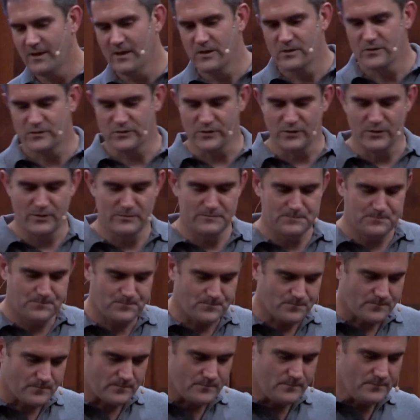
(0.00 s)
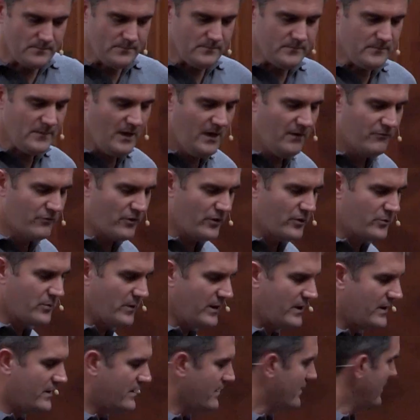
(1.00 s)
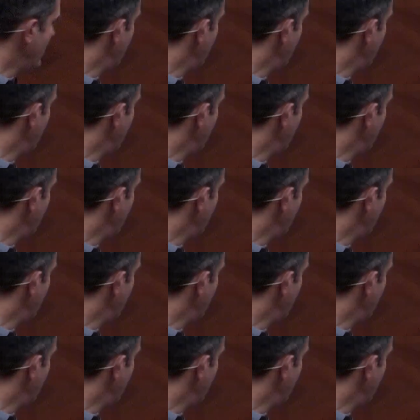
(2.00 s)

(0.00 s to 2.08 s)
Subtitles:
So I've got a quick